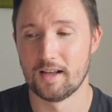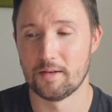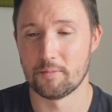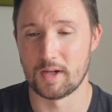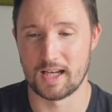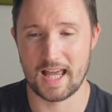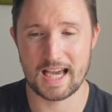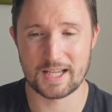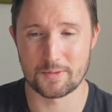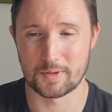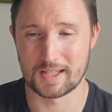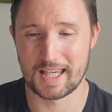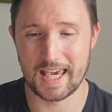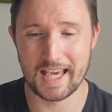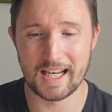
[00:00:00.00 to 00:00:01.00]
My legs were
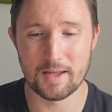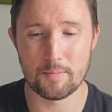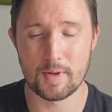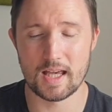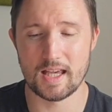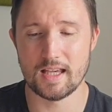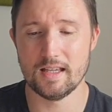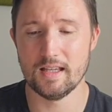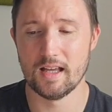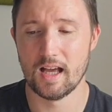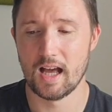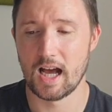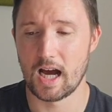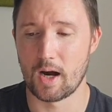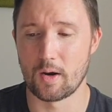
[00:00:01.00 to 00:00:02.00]
killing me.
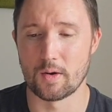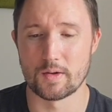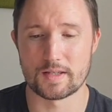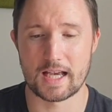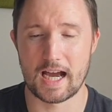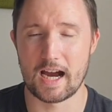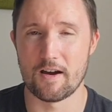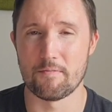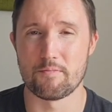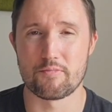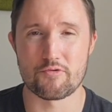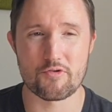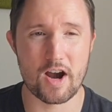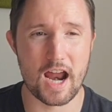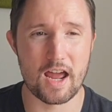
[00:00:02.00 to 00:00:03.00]
I was out of
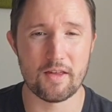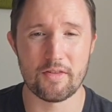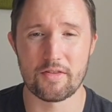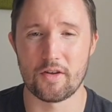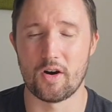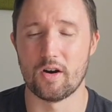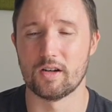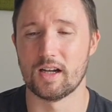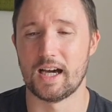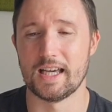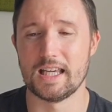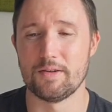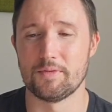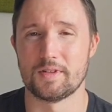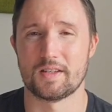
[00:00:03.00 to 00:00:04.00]
breath on like
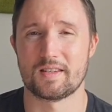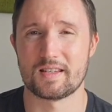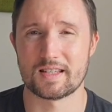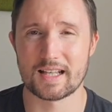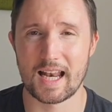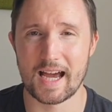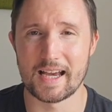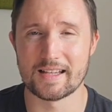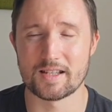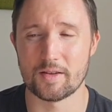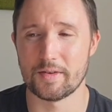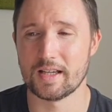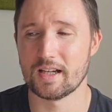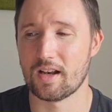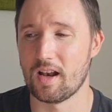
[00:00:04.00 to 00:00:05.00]
even the slightest of
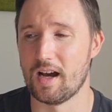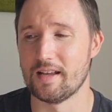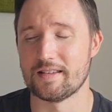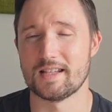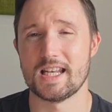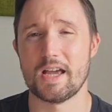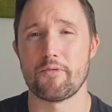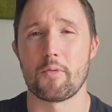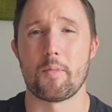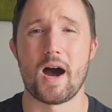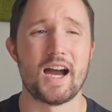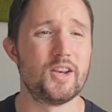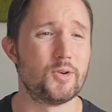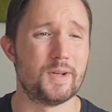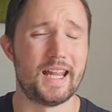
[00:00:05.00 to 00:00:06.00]
inclines, and never
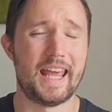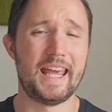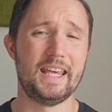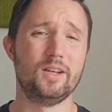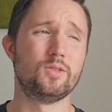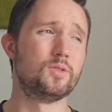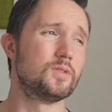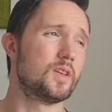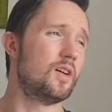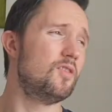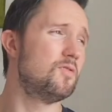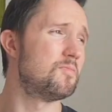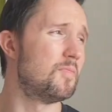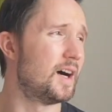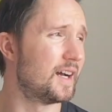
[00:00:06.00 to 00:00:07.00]
mind doing hills. Oh
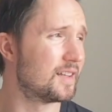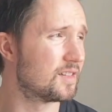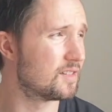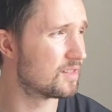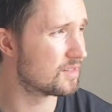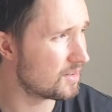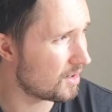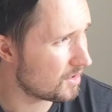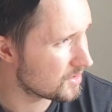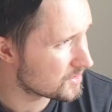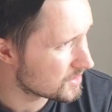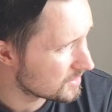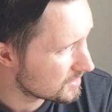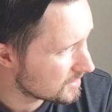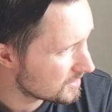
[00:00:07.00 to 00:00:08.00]
my God.
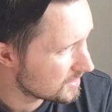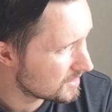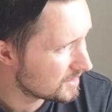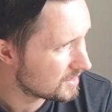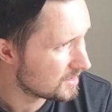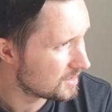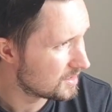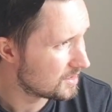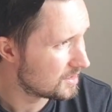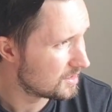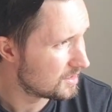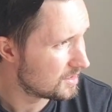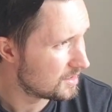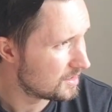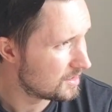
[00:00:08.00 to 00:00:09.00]

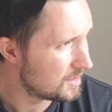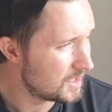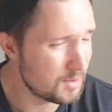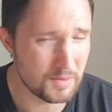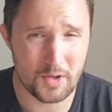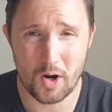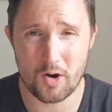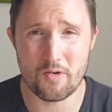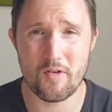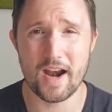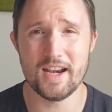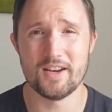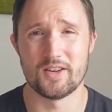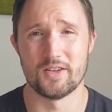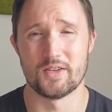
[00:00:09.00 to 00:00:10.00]
It was
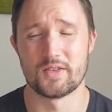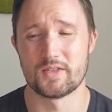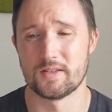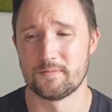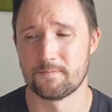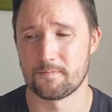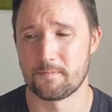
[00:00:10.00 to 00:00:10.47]
horrendous.